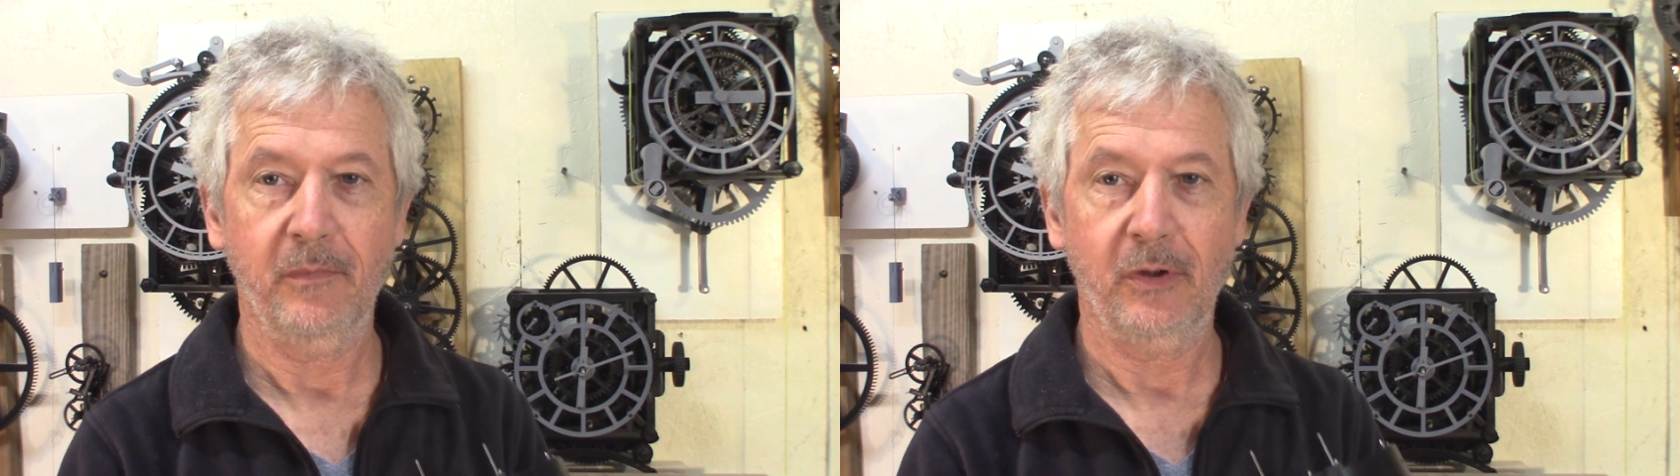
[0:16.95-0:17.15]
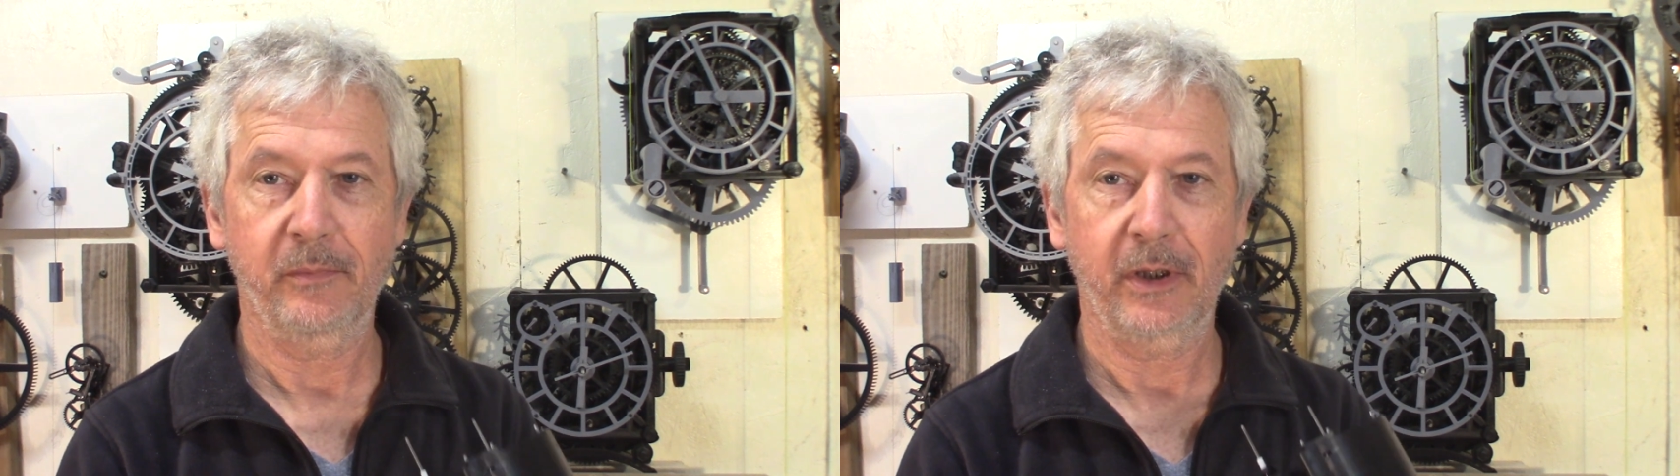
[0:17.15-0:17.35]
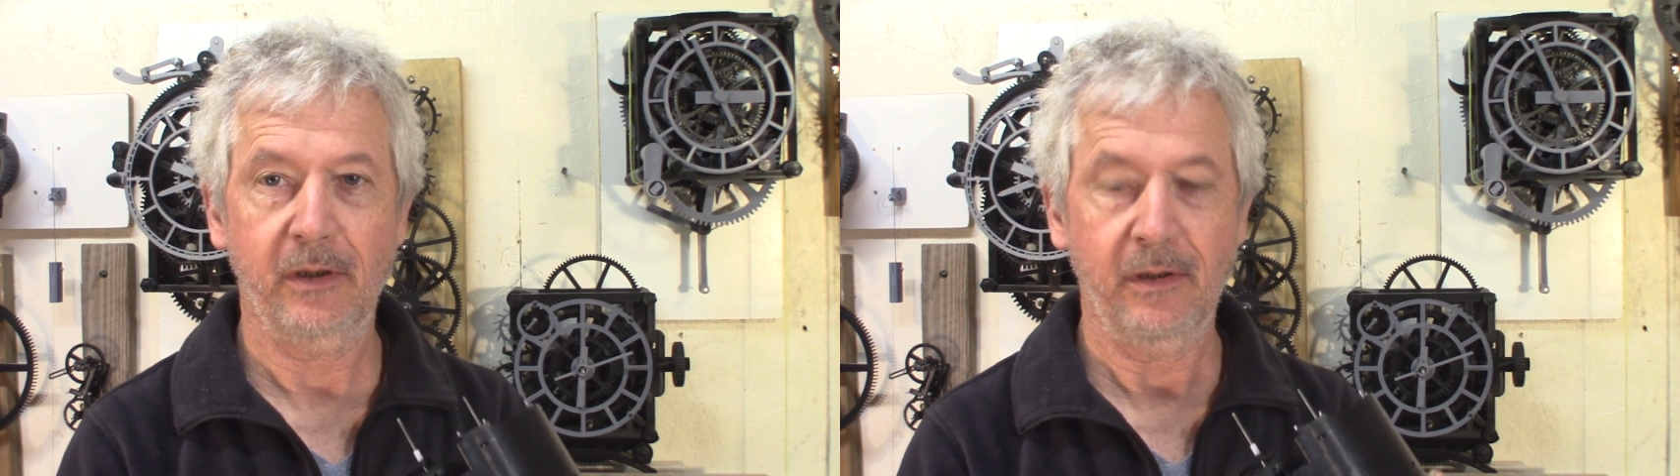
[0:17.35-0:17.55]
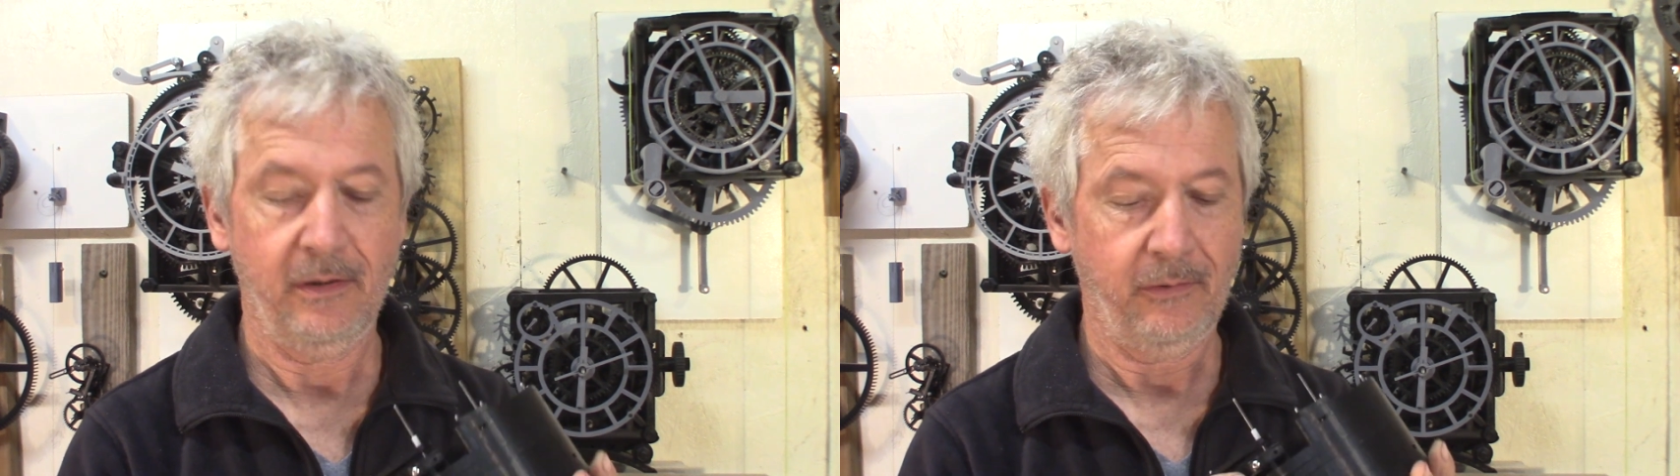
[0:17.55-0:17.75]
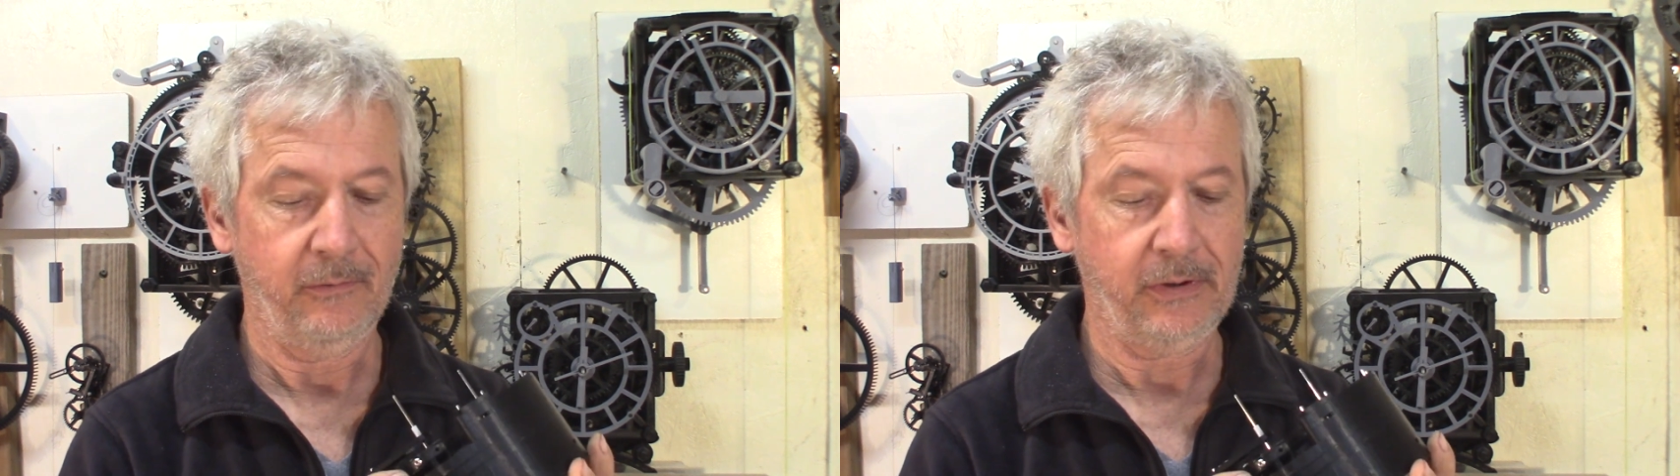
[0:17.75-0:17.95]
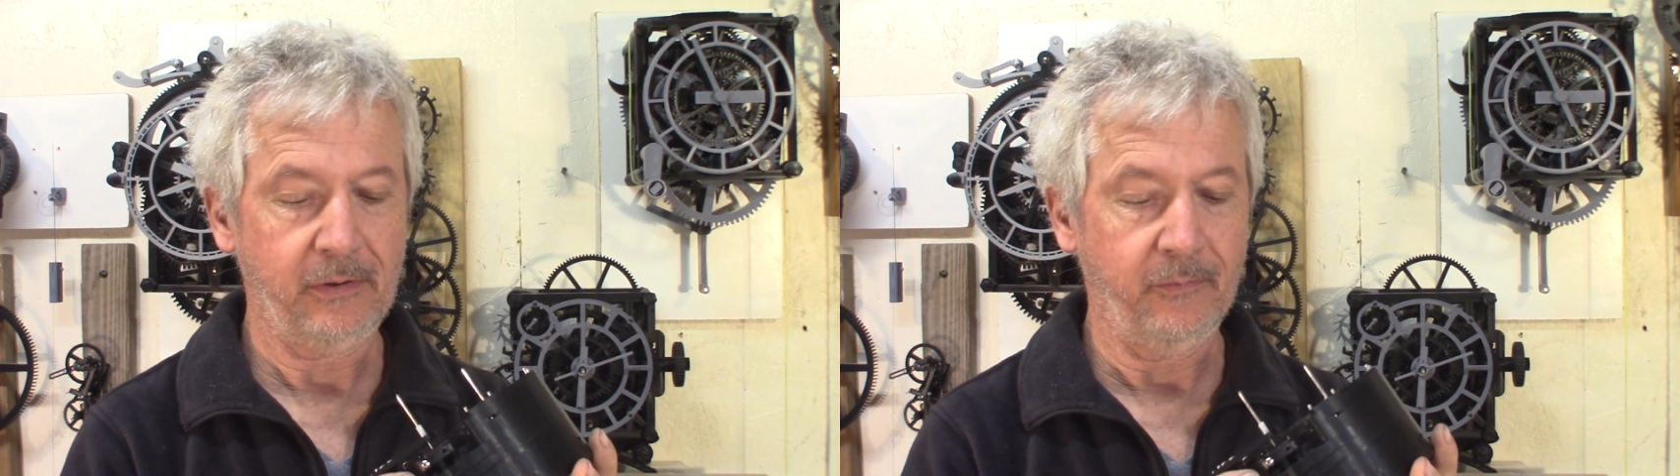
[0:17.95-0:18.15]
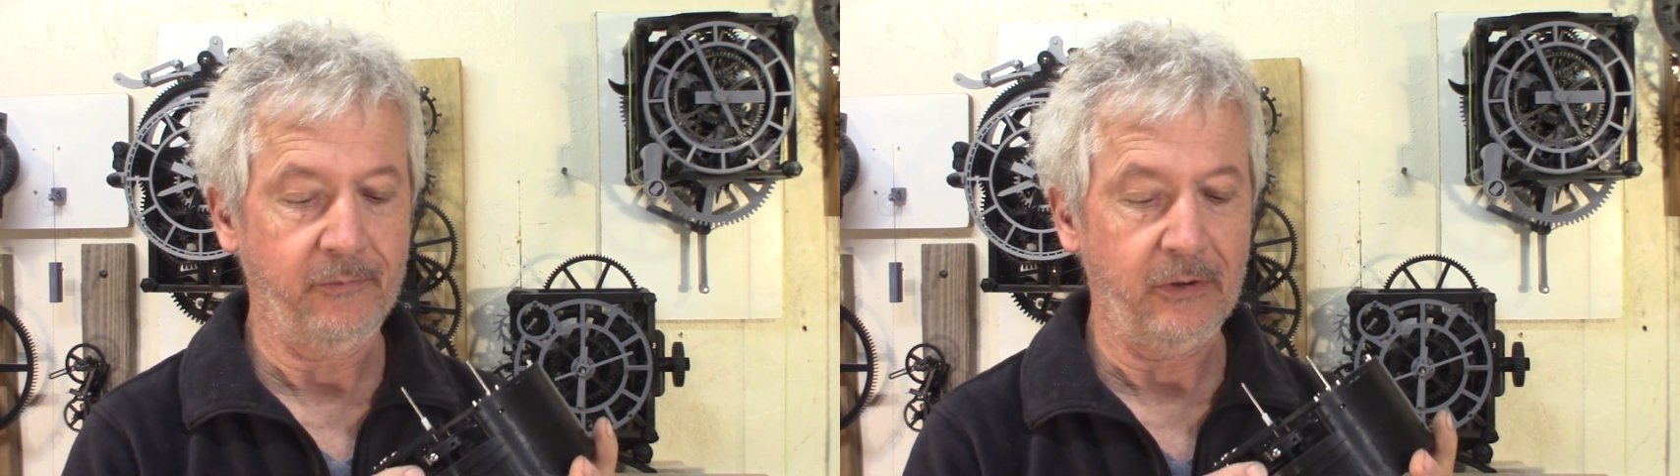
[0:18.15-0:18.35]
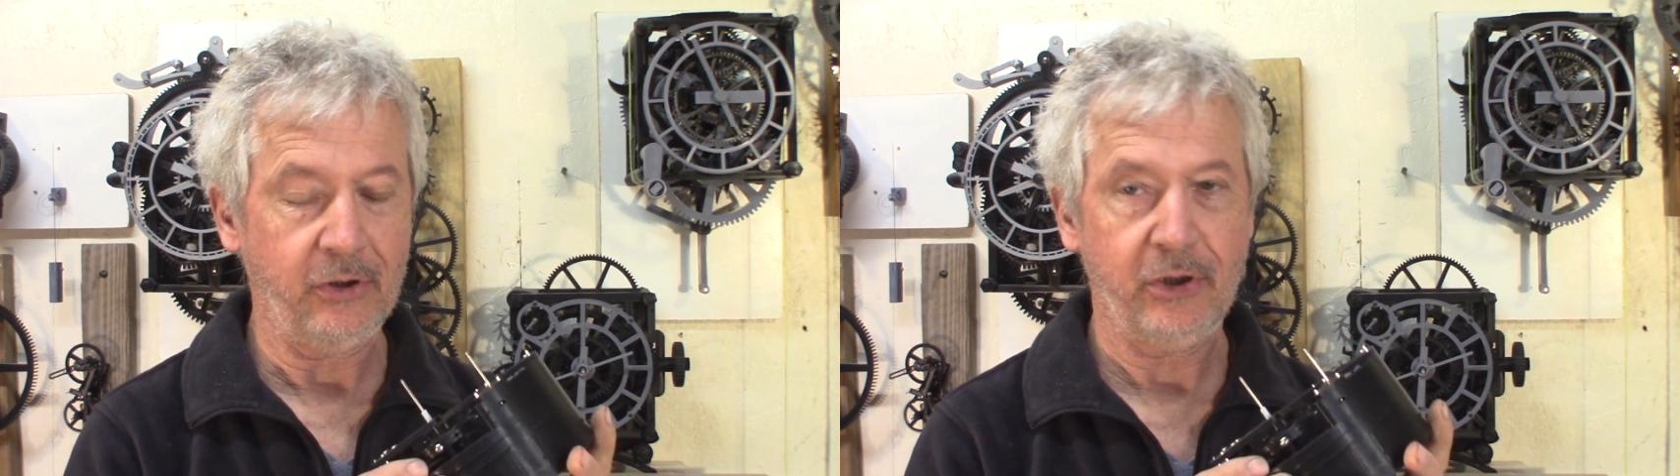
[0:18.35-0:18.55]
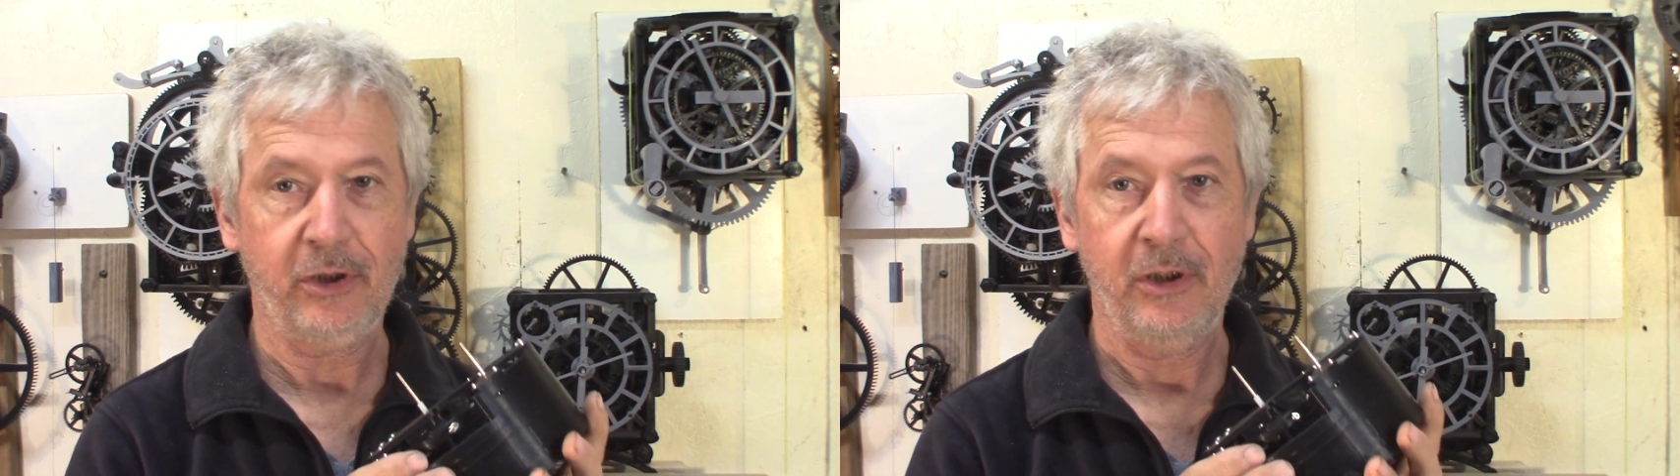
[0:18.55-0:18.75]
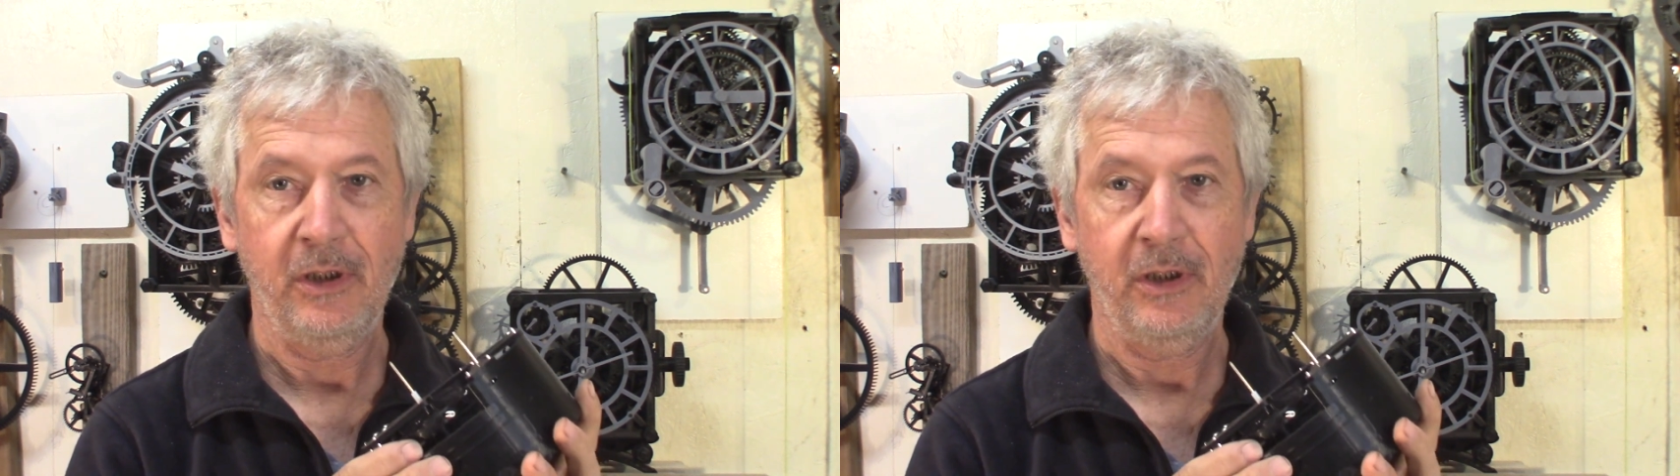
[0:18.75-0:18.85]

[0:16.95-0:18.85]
on my Roskopf watch.